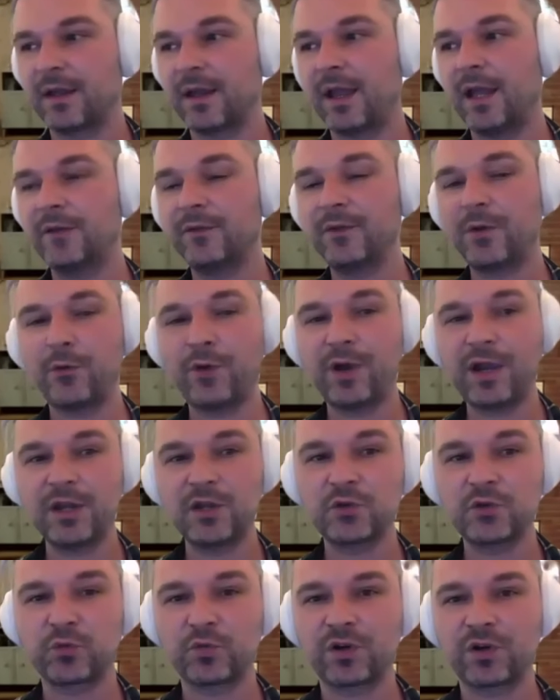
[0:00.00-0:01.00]
And the way
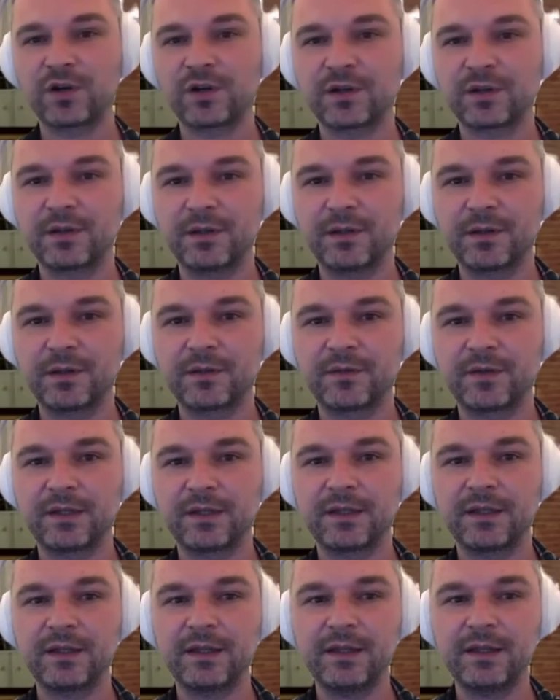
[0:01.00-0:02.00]
it works is
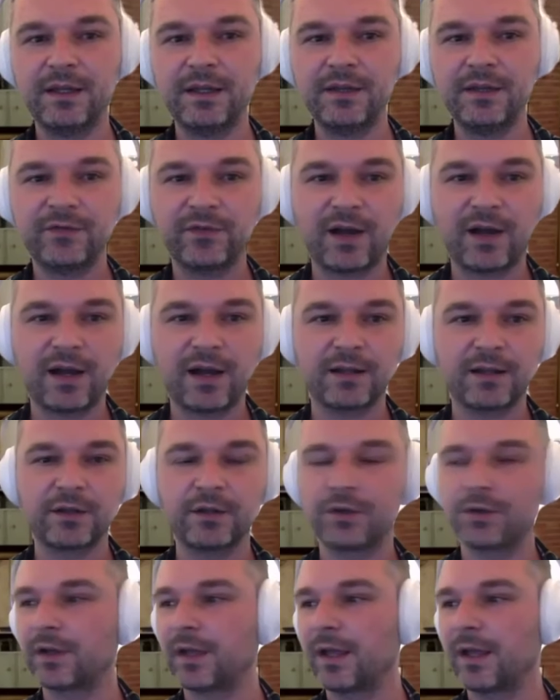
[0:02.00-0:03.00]
that if I
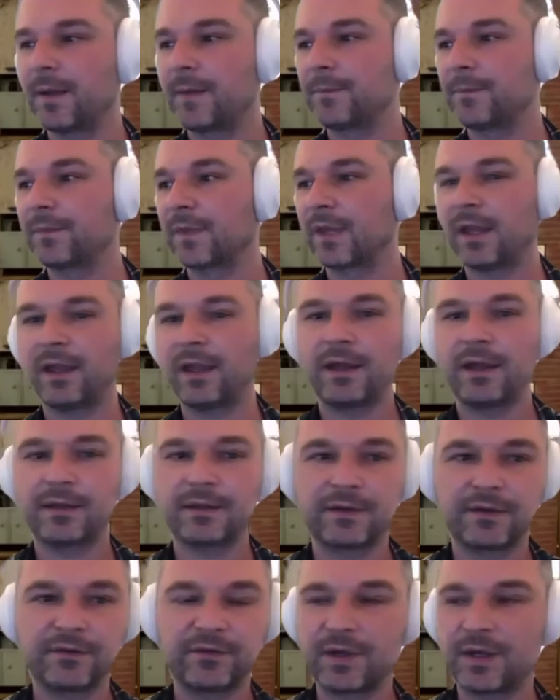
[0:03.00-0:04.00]
look
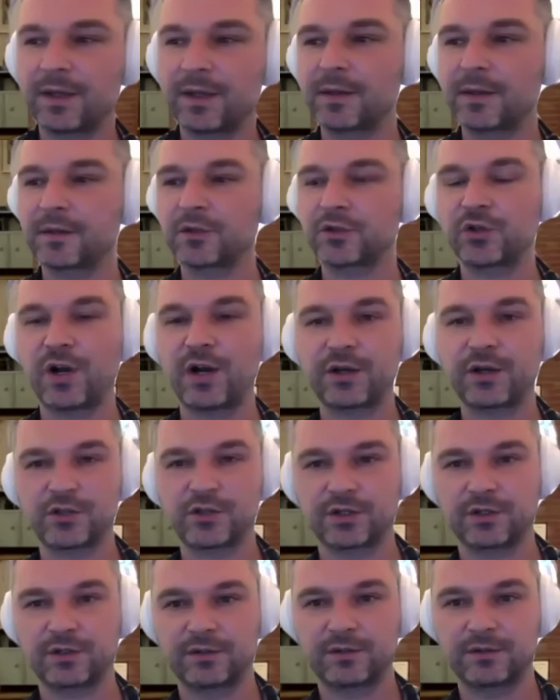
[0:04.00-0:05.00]
at the
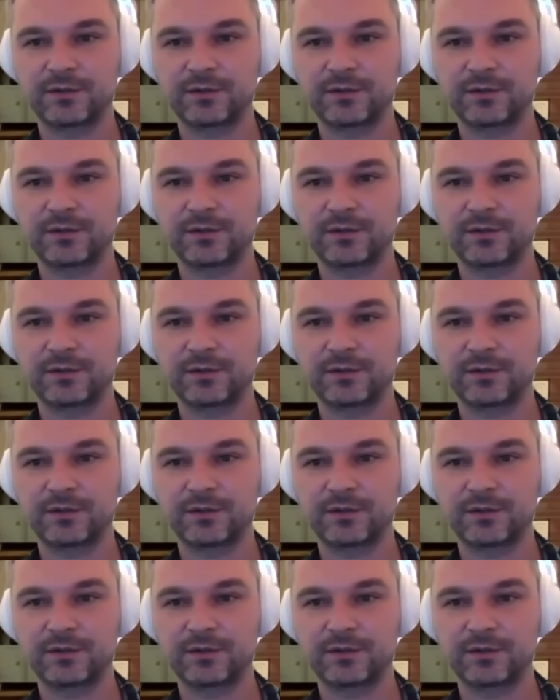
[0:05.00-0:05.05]
structure